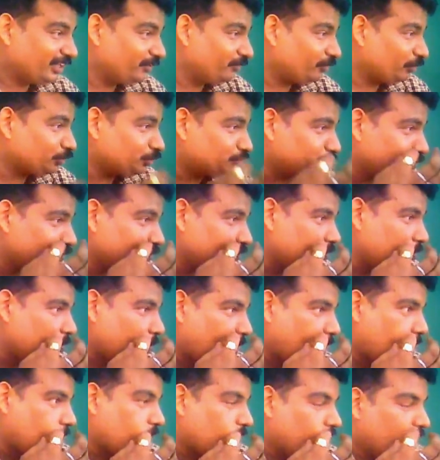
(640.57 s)
what to do?
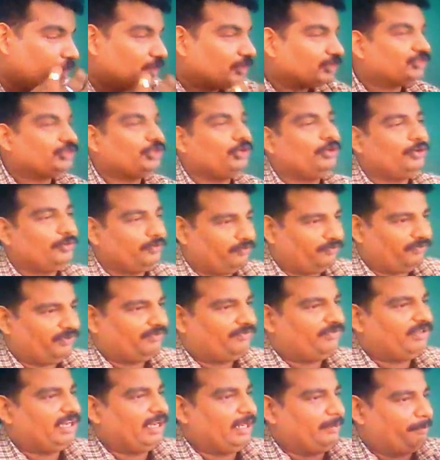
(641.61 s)
So we
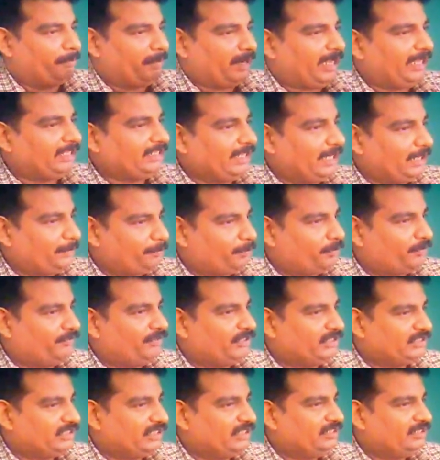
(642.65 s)
will apply that
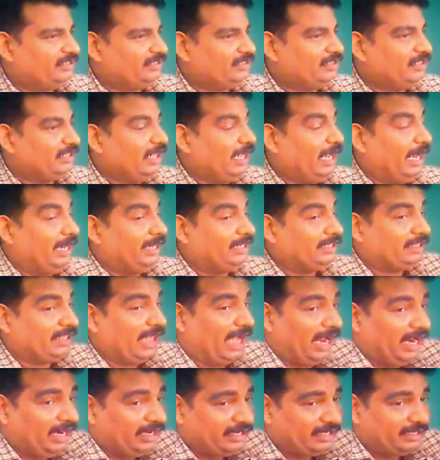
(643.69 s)
provision, and
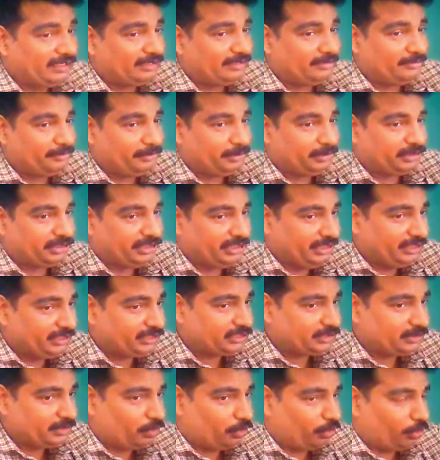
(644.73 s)
that
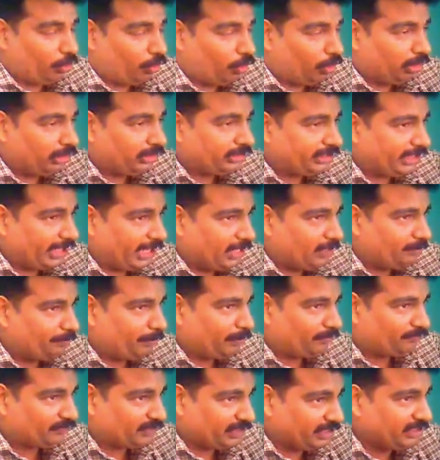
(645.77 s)
these type
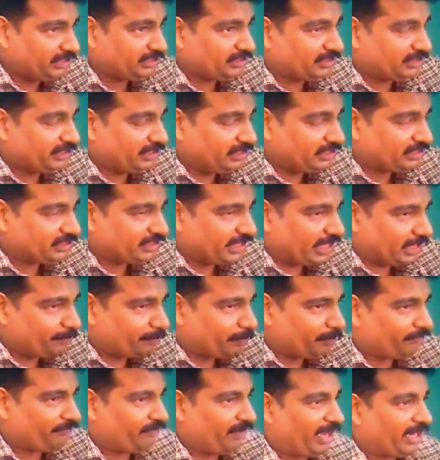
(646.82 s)

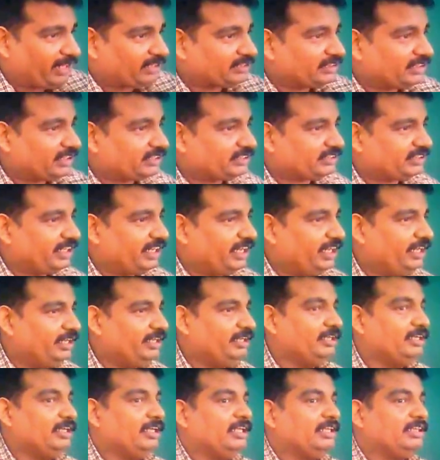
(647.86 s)
of acts are
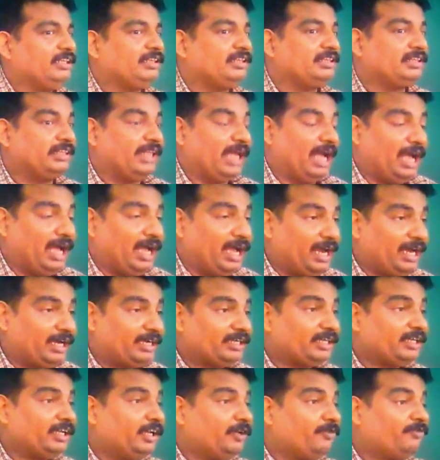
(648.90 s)
saying that
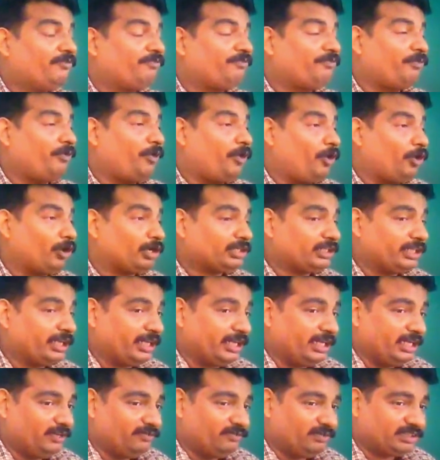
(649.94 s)
for
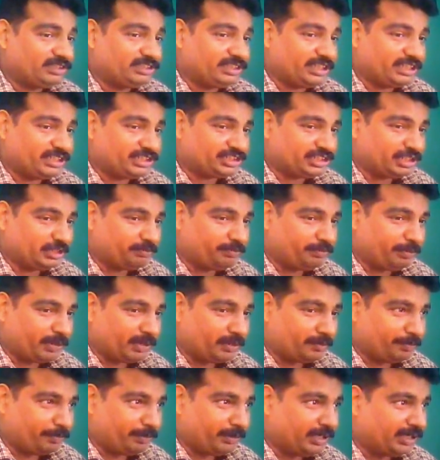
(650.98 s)
the investigation
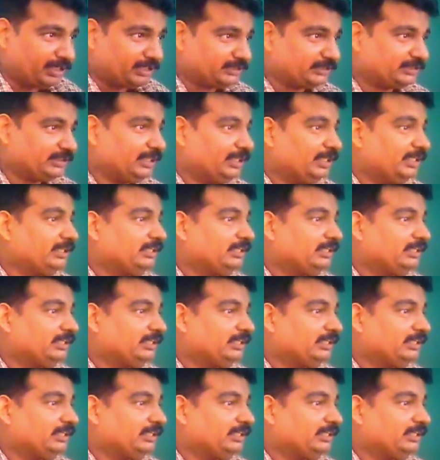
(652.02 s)
purpose